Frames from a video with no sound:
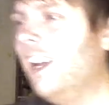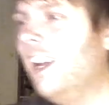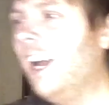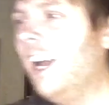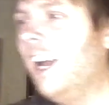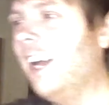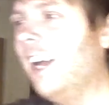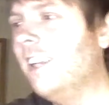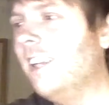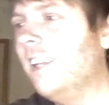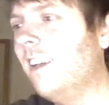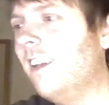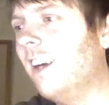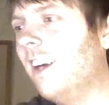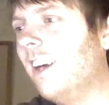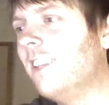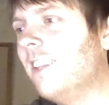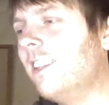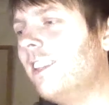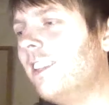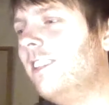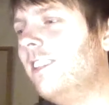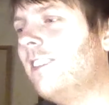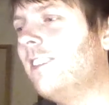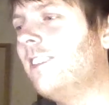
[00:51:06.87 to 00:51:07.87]
9th
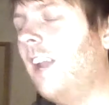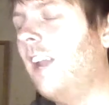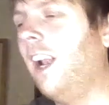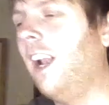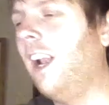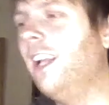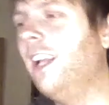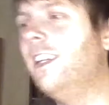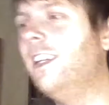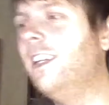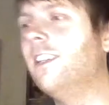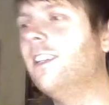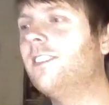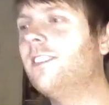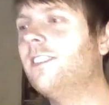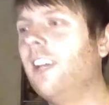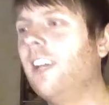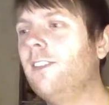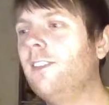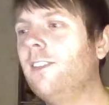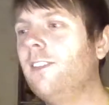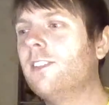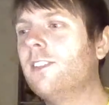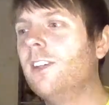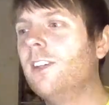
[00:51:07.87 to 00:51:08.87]
is Lynn,
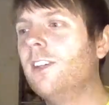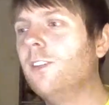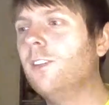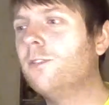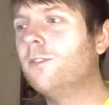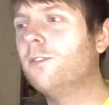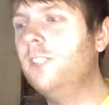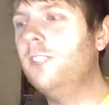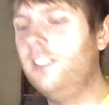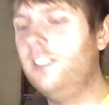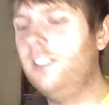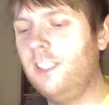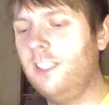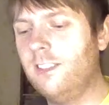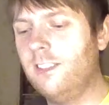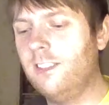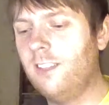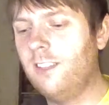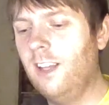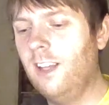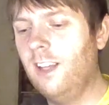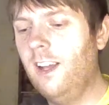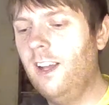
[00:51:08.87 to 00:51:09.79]
Save the Turtles, Richings.